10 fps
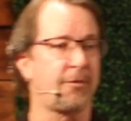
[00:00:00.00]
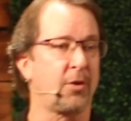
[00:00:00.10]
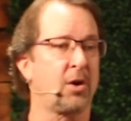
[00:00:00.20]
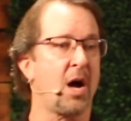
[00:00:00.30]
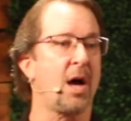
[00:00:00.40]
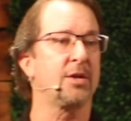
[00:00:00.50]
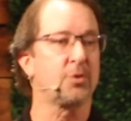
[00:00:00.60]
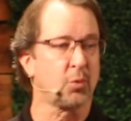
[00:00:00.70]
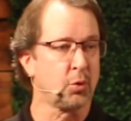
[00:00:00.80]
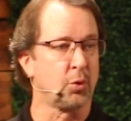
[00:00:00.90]
for God's
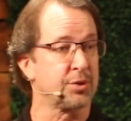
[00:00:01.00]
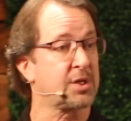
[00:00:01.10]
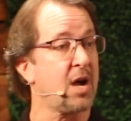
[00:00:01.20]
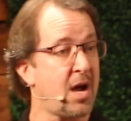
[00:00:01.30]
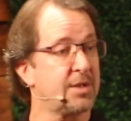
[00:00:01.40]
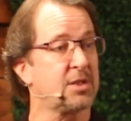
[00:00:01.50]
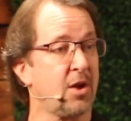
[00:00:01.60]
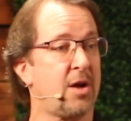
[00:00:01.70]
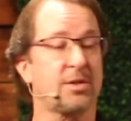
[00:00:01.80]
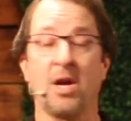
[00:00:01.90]
rules, God's
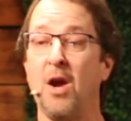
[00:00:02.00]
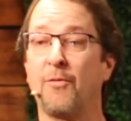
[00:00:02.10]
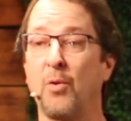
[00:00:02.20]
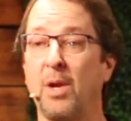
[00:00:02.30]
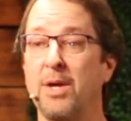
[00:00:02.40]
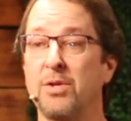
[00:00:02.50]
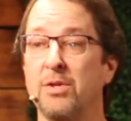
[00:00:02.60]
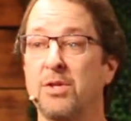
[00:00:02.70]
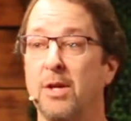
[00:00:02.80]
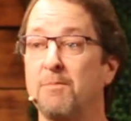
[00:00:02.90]
laws for
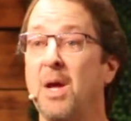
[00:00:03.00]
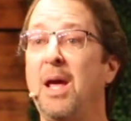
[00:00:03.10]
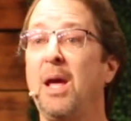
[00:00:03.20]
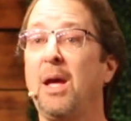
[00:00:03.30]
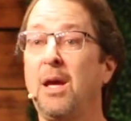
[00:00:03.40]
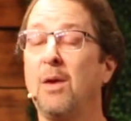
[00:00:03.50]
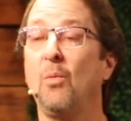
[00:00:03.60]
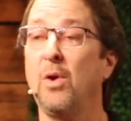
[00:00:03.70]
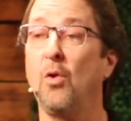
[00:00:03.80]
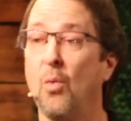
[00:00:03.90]
relationships, it
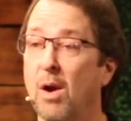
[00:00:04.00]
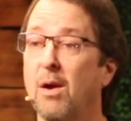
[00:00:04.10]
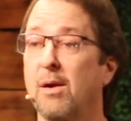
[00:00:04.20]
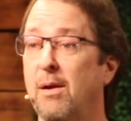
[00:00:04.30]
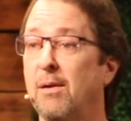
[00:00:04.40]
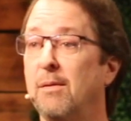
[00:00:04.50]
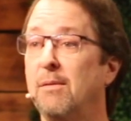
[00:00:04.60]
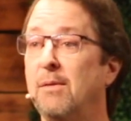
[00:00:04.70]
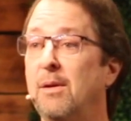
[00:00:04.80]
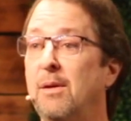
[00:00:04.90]
will work.
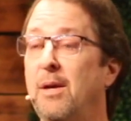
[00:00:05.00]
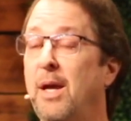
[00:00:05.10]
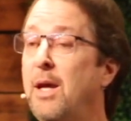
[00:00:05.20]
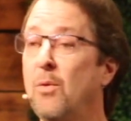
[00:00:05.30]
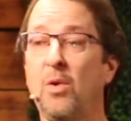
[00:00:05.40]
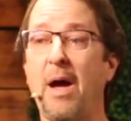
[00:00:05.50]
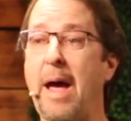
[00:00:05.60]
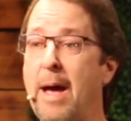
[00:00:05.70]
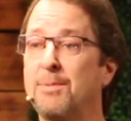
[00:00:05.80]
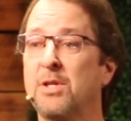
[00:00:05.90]
It will
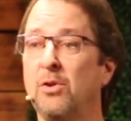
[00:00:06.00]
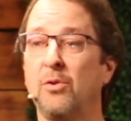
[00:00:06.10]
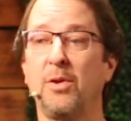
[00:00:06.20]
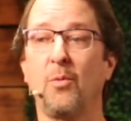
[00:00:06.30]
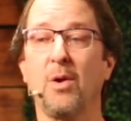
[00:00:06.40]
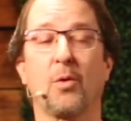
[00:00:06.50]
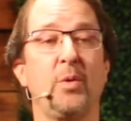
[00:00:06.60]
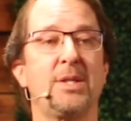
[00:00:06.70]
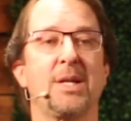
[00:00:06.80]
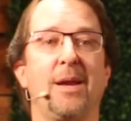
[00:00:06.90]
absolutely work.
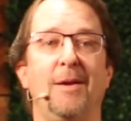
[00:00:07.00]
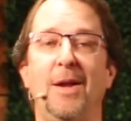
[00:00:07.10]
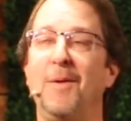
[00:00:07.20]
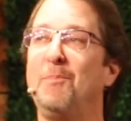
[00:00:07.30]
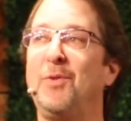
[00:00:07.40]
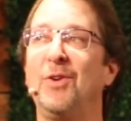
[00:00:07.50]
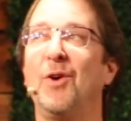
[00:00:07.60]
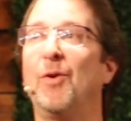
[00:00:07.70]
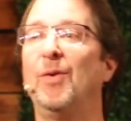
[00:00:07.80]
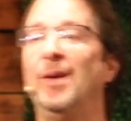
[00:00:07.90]
We said, you
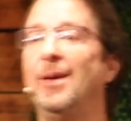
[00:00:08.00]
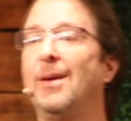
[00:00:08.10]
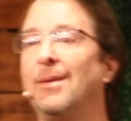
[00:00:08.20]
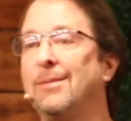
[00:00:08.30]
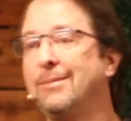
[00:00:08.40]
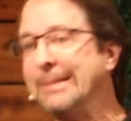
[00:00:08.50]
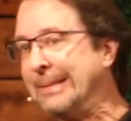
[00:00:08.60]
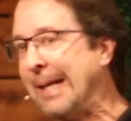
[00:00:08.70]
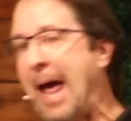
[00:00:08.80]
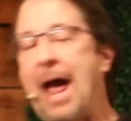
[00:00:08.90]
know, uh,
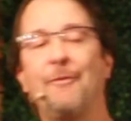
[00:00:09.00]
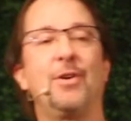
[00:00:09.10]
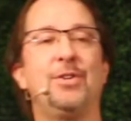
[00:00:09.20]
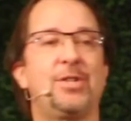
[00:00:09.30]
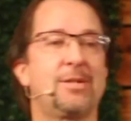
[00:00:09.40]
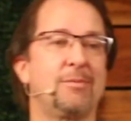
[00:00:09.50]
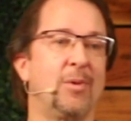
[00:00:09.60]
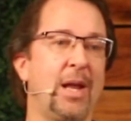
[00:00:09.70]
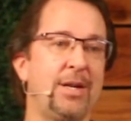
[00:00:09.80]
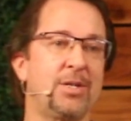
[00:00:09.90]
the average
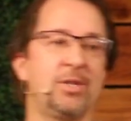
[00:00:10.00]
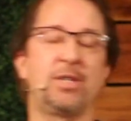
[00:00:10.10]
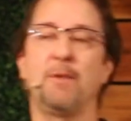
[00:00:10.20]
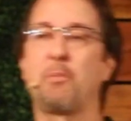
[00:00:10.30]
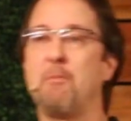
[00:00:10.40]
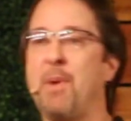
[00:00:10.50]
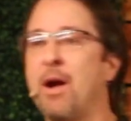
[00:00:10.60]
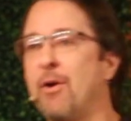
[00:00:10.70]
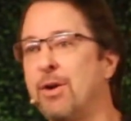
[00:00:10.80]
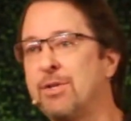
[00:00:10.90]
relationship or
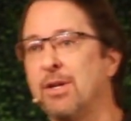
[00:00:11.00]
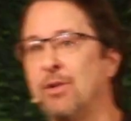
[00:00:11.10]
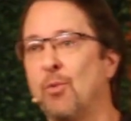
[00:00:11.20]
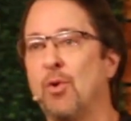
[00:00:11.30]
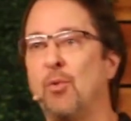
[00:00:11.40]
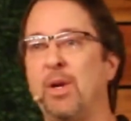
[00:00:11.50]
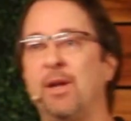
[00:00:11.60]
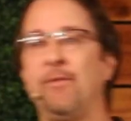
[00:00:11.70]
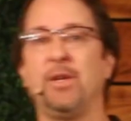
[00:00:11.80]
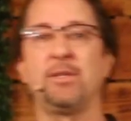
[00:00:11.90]
marriage in the world we
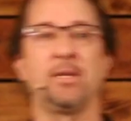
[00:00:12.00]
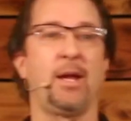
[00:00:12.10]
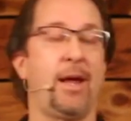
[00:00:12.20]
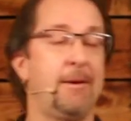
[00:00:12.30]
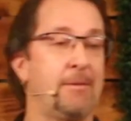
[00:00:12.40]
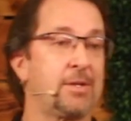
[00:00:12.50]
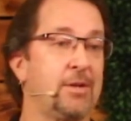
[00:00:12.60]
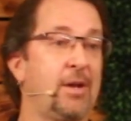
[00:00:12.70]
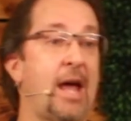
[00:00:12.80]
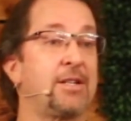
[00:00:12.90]
live in today
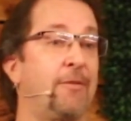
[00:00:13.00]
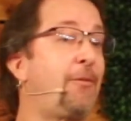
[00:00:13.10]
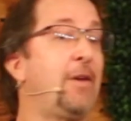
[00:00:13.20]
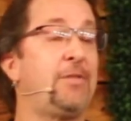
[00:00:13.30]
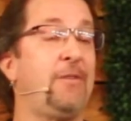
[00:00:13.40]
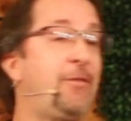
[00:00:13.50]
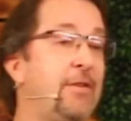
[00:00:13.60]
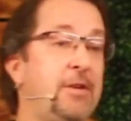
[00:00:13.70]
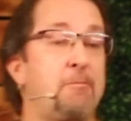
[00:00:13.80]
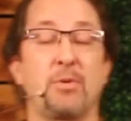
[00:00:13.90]
has a 50
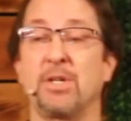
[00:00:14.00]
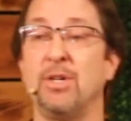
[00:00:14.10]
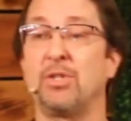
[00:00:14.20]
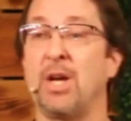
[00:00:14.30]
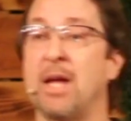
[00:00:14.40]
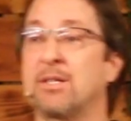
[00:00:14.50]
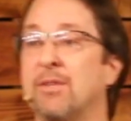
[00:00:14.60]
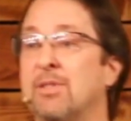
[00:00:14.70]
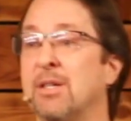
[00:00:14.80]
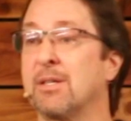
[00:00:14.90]
50% chance
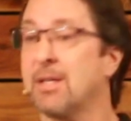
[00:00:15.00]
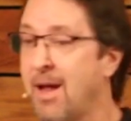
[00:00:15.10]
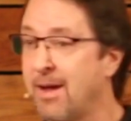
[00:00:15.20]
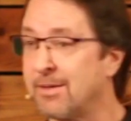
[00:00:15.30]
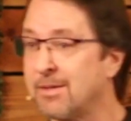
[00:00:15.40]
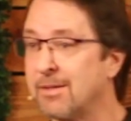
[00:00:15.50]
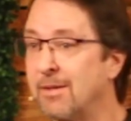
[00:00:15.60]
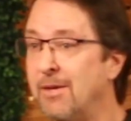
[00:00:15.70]
of success.